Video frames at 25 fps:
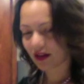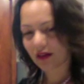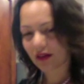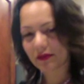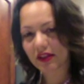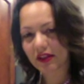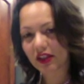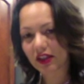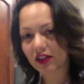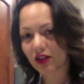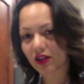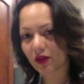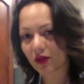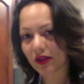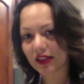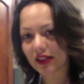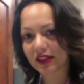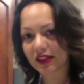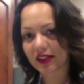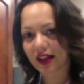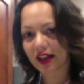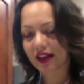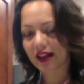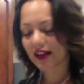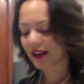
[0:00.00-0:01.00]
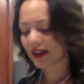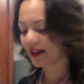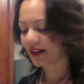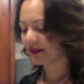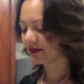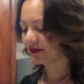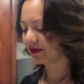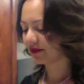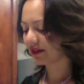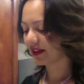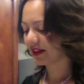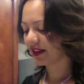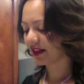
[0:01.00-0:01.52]
Just so excited,
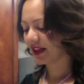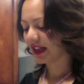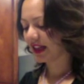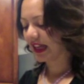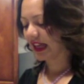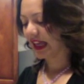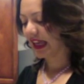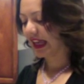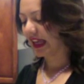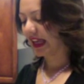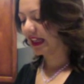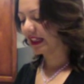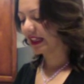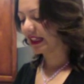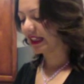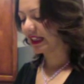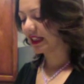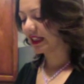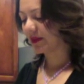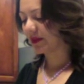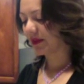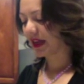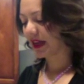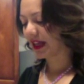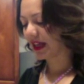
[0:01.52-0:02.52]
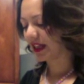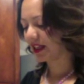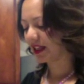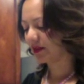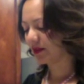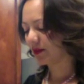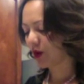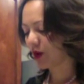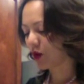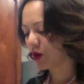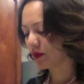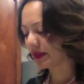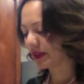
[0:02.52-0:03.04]
anticipating the
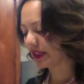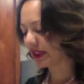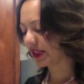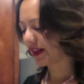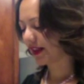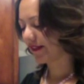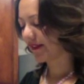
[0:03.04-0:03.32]
moment.